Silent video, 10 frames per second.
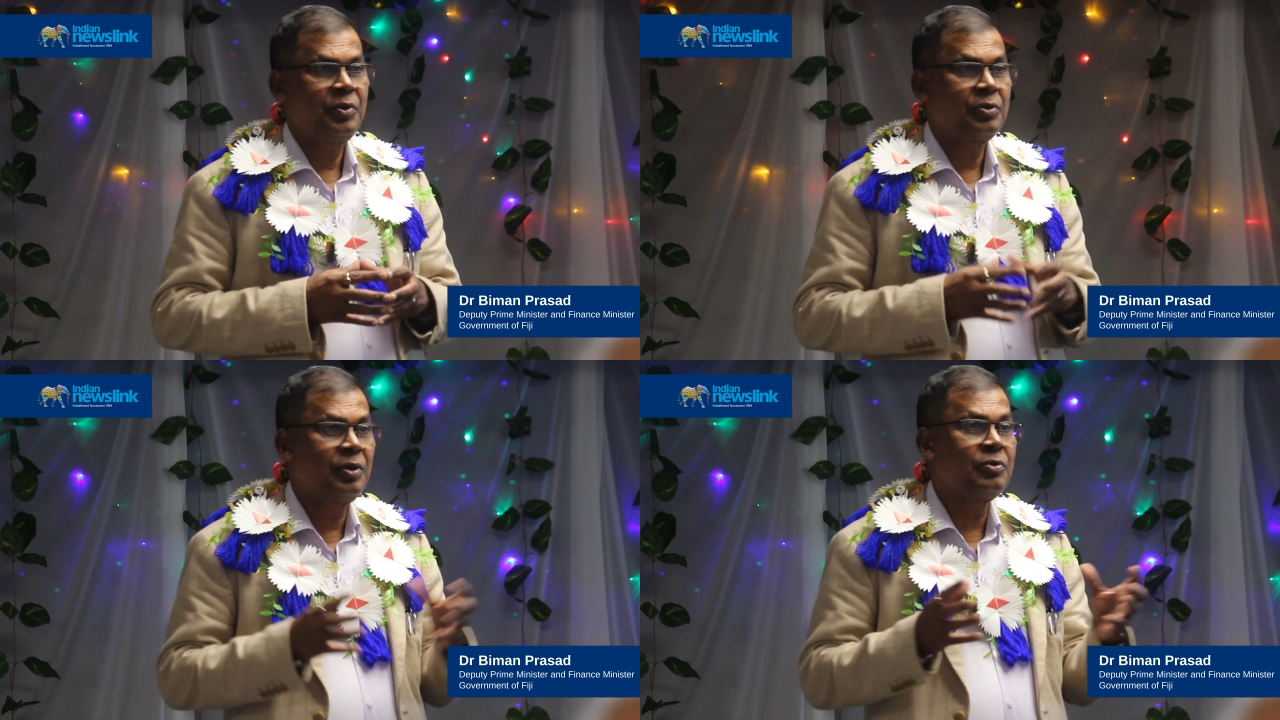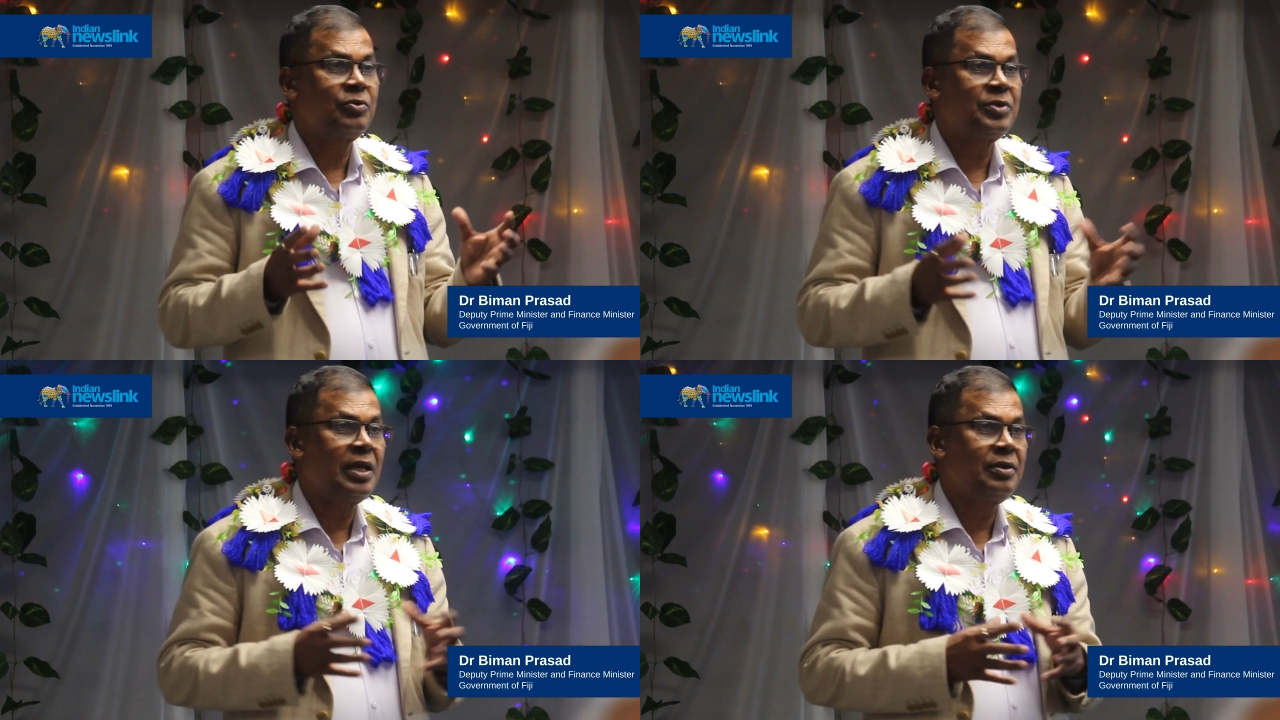going to
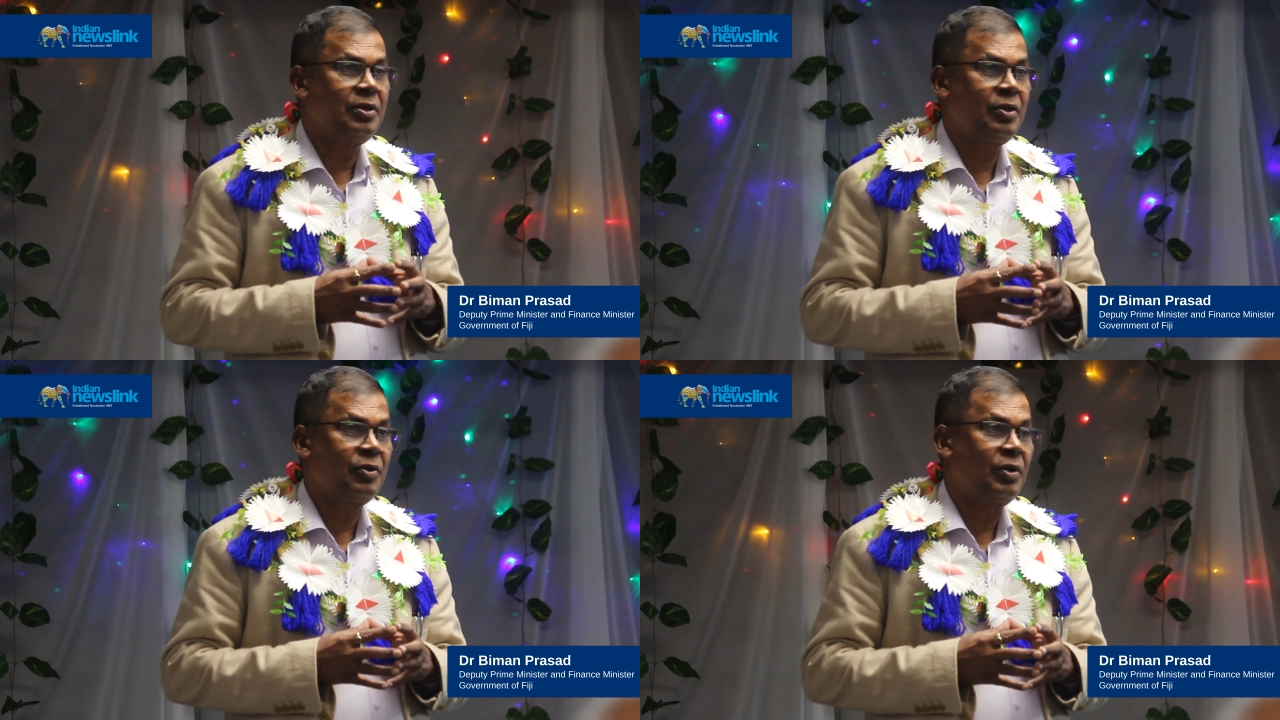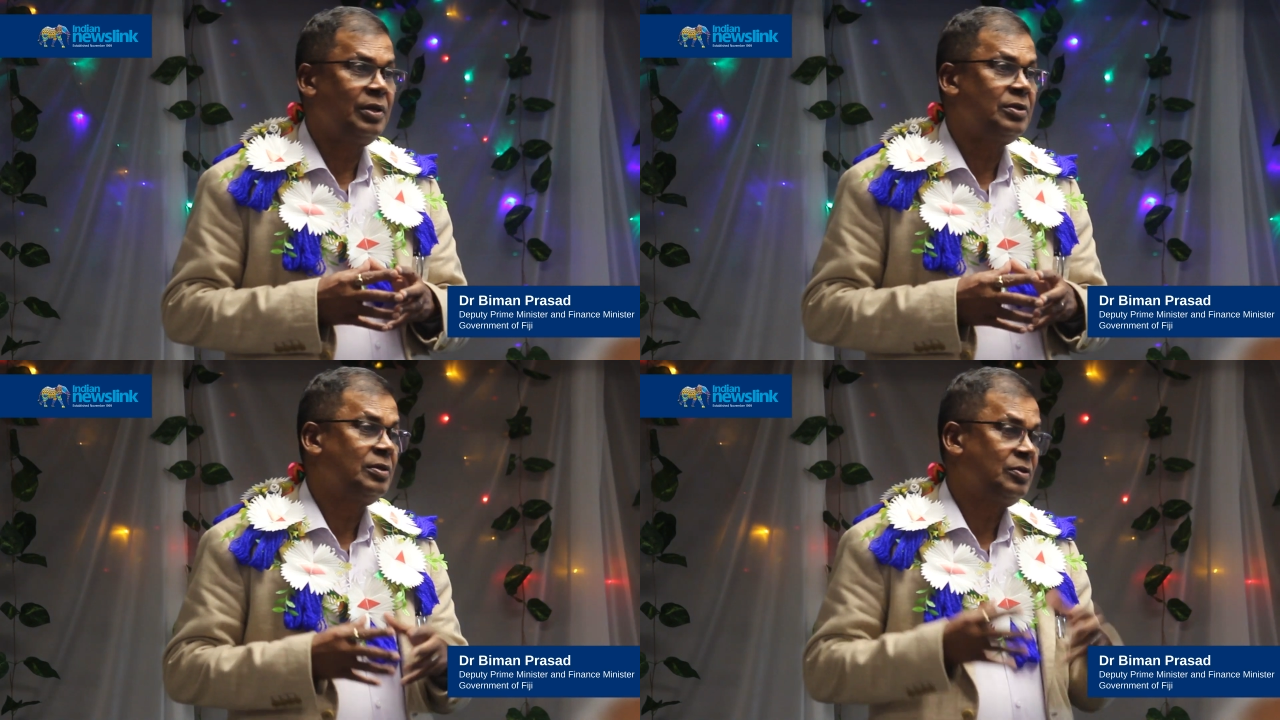change the
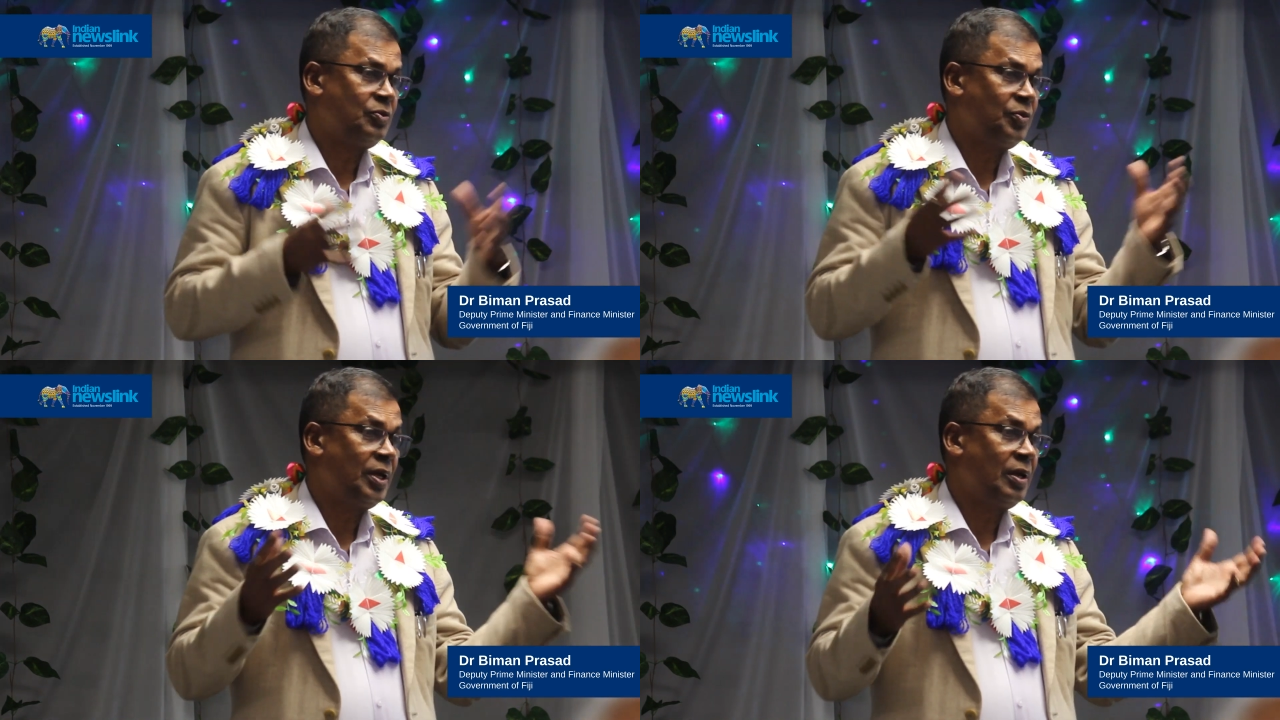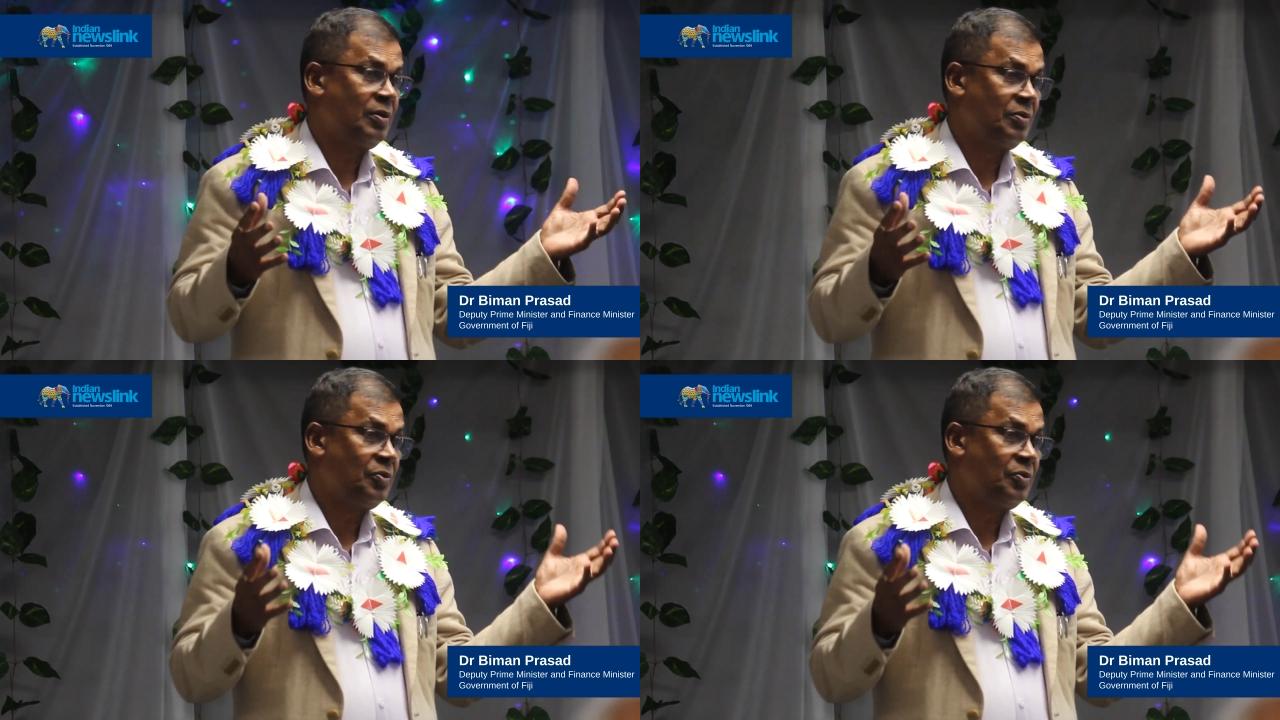regulations where